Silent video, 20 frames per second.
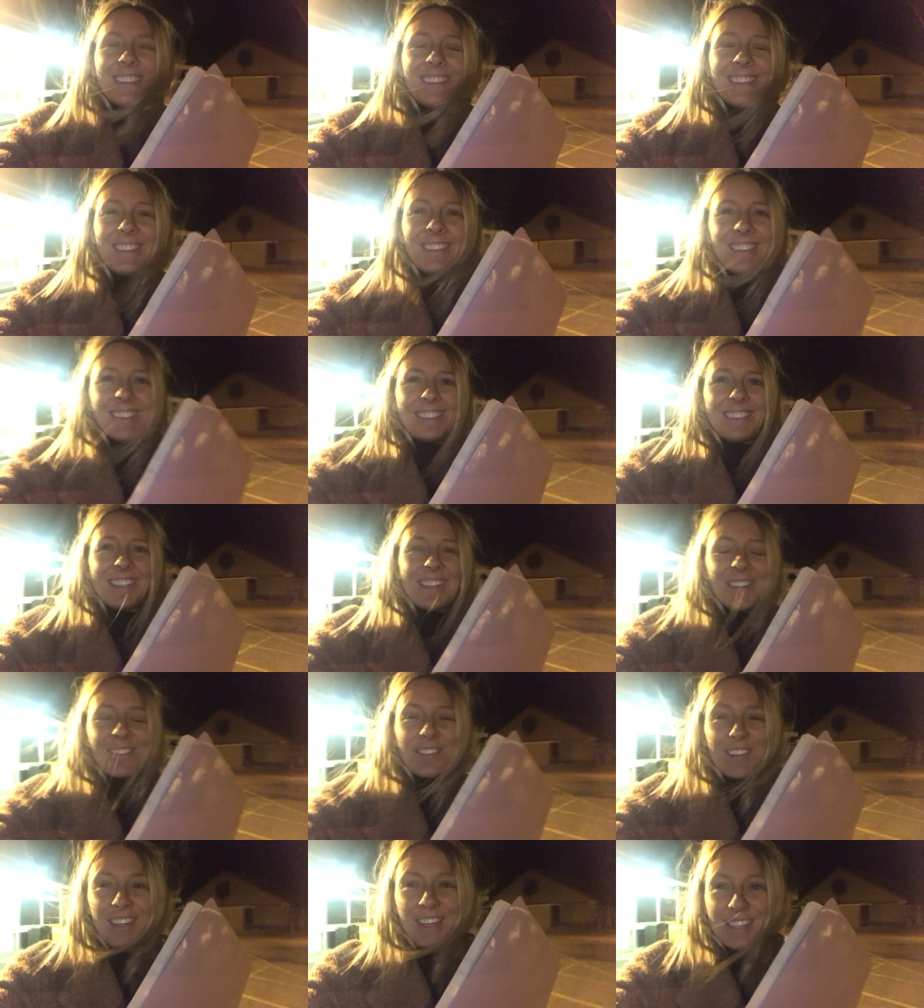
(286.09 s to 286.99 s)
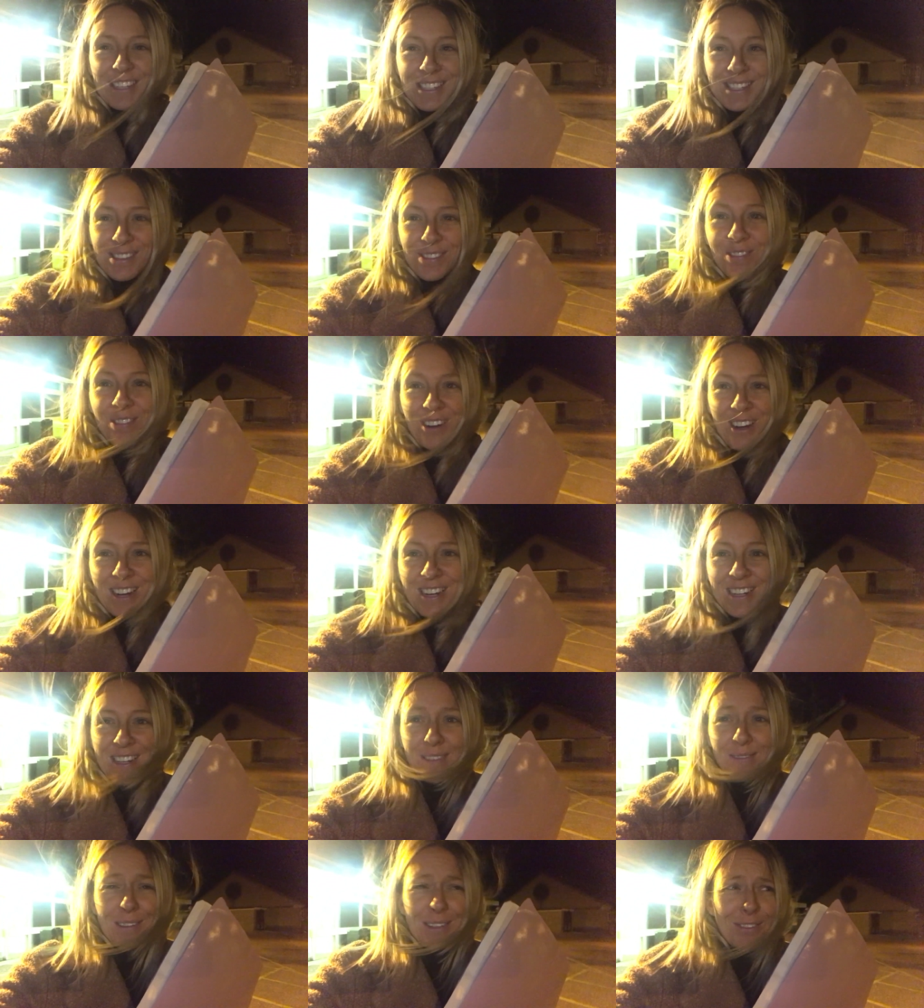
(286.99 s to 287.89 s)
oh, I think
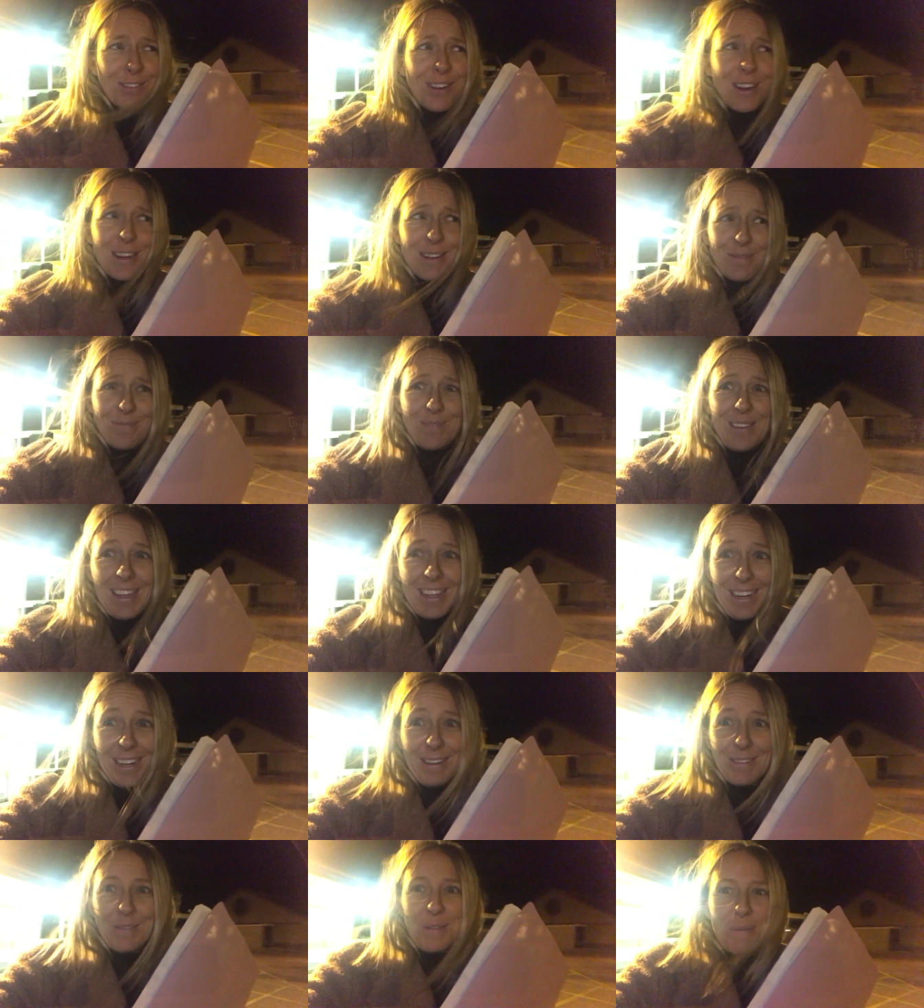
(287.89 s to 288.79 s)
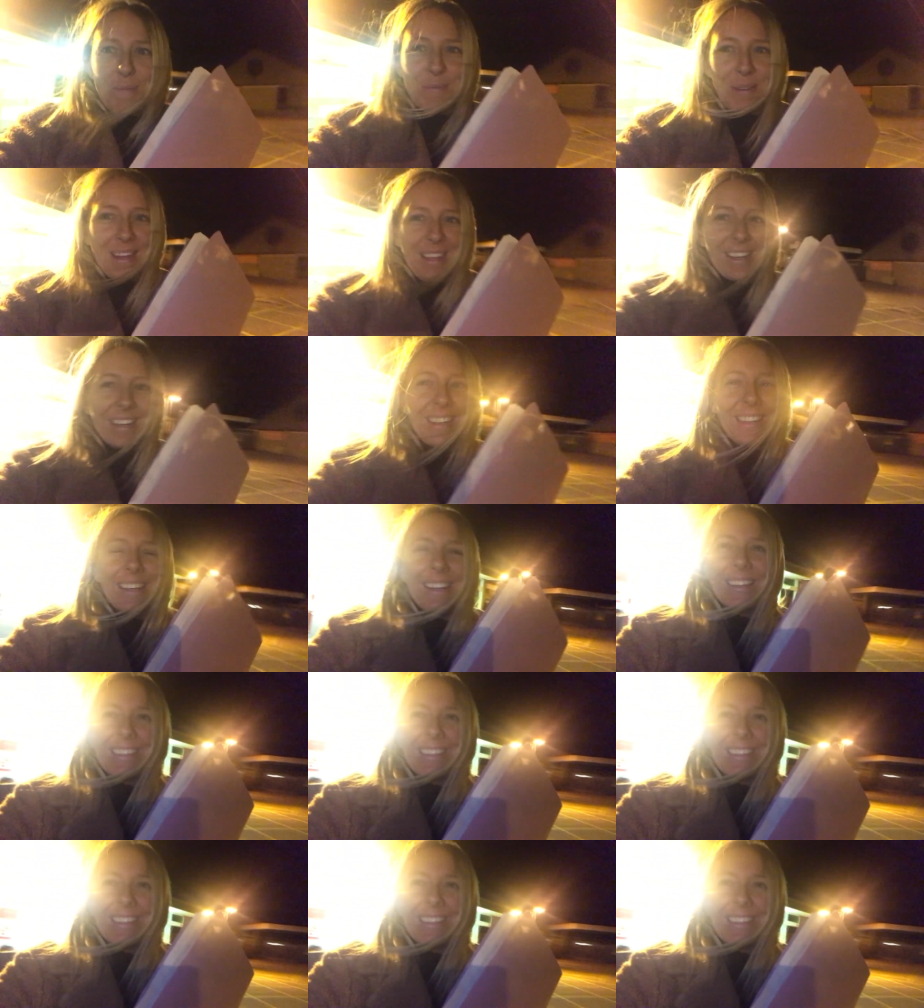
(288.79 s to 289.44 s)
it's frightened me a little bit.